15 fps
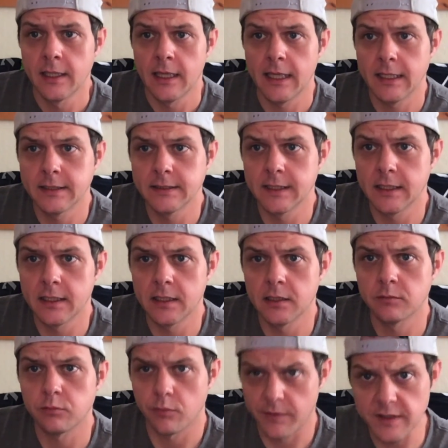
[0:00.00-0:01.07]
And
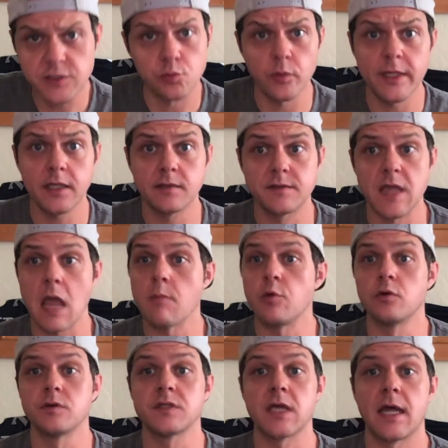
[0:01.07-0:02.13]
this week,
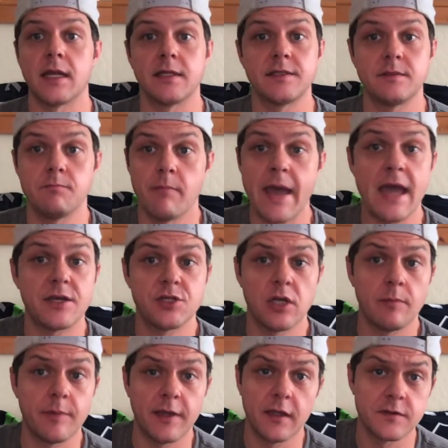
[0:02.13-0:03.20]
Samuel's got a
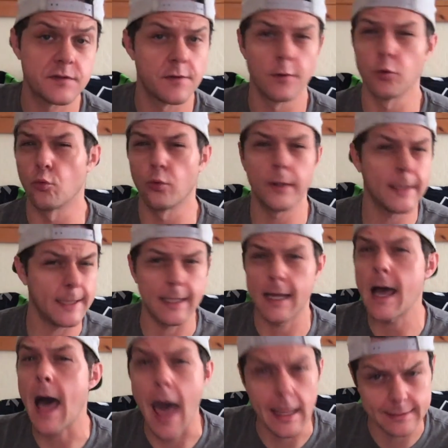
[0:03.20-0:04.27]
matchup against the really
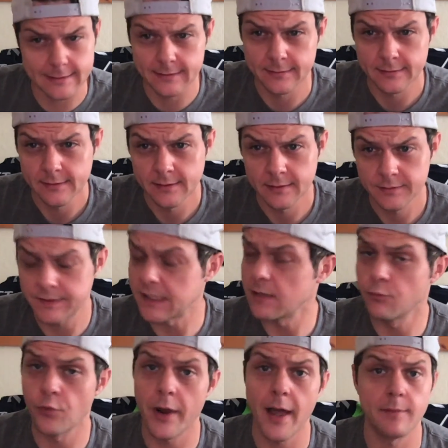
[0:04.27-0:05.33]
hot Team
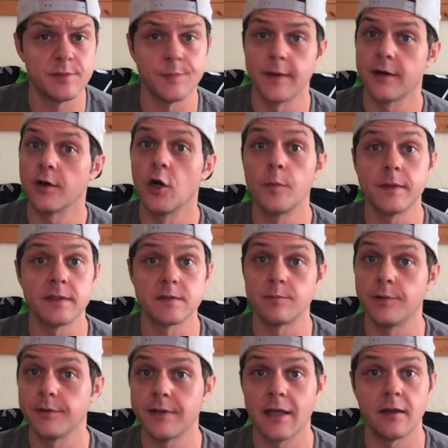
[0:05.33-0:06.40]
Robs. You better hope he doesn't
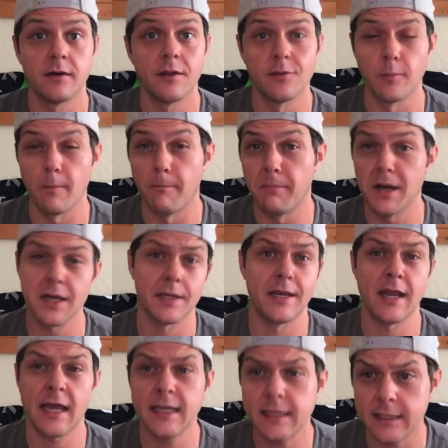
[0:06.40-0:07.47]
put down another
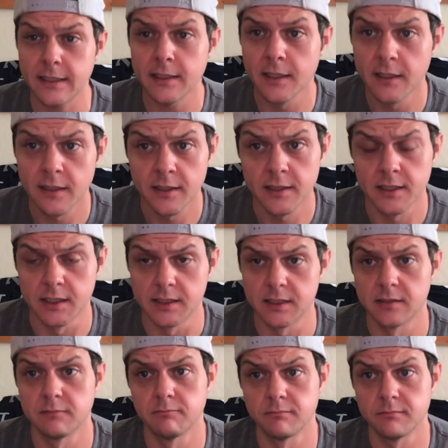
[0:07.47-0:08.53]
$190.
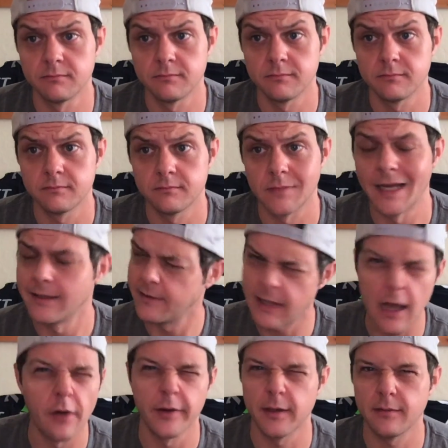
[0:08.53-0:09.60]
I
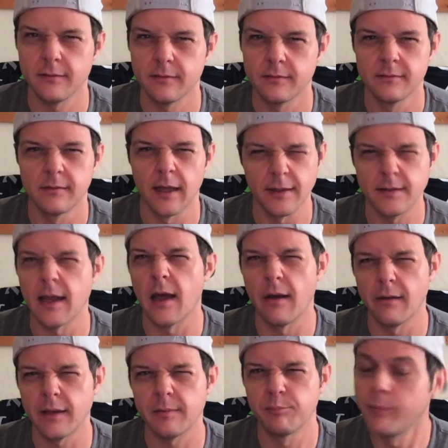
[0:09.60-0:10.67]
doubt
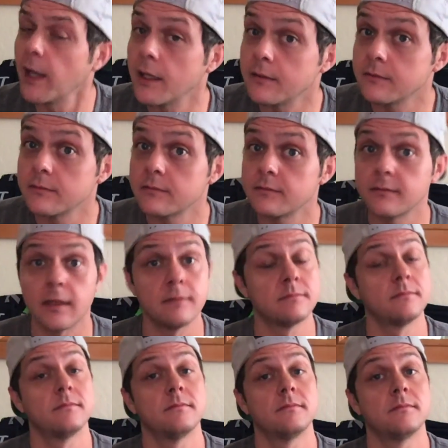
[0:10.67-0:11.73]
it. But
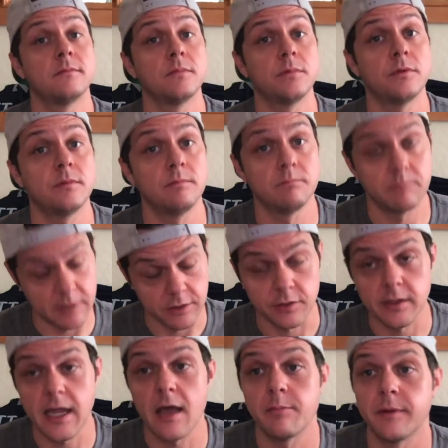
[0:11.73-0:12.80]
it could
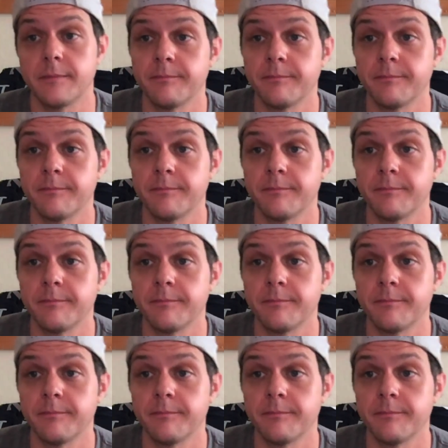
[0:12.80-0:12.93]
happen.